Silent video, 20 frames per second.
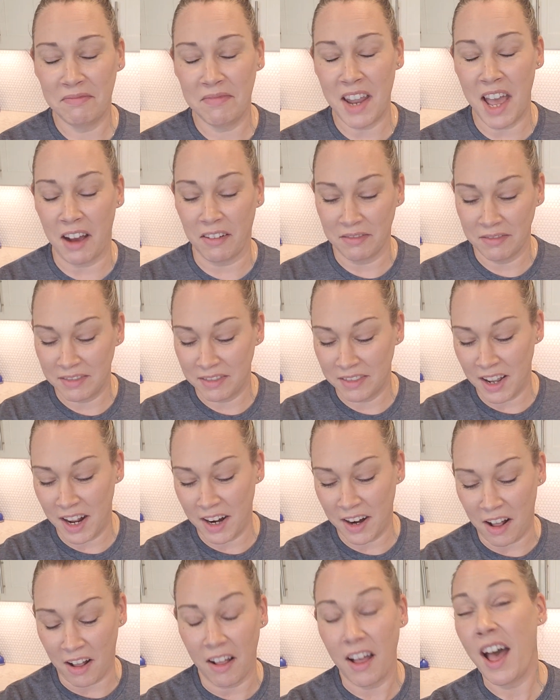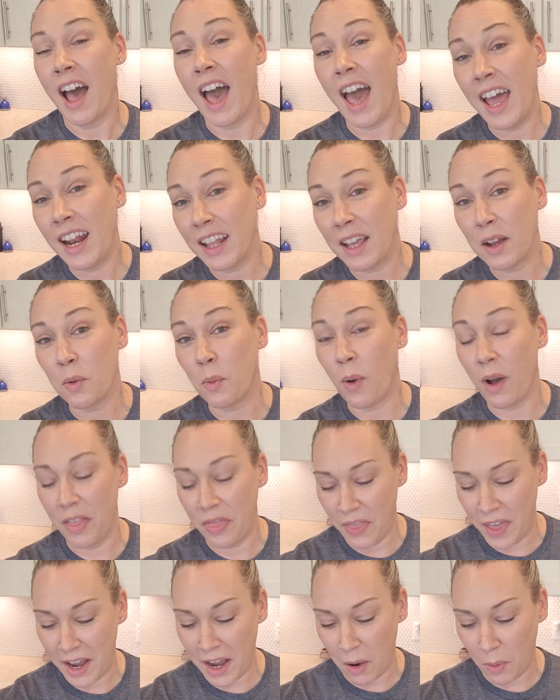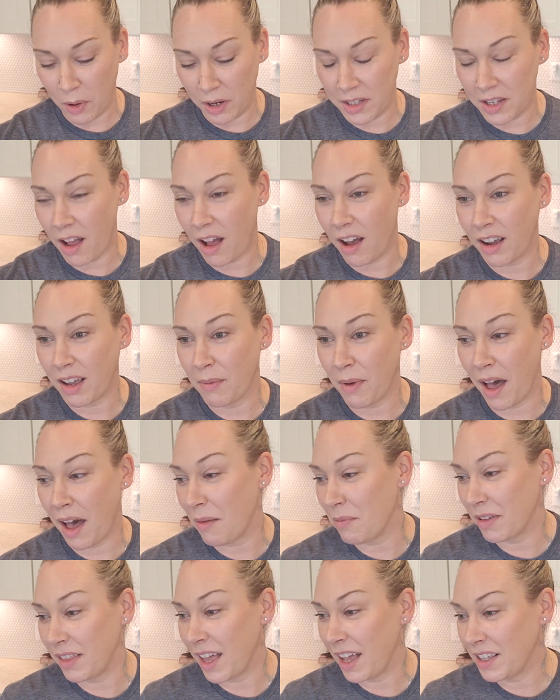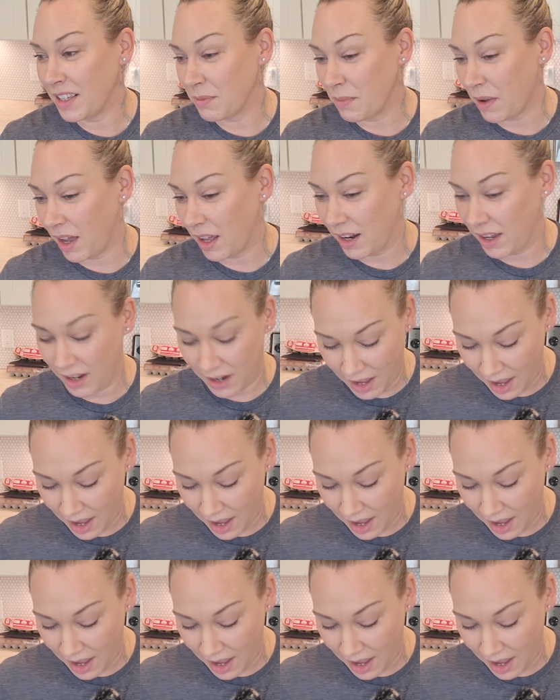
No, not at all. I had like one thing I wanna talk about, but that's about it.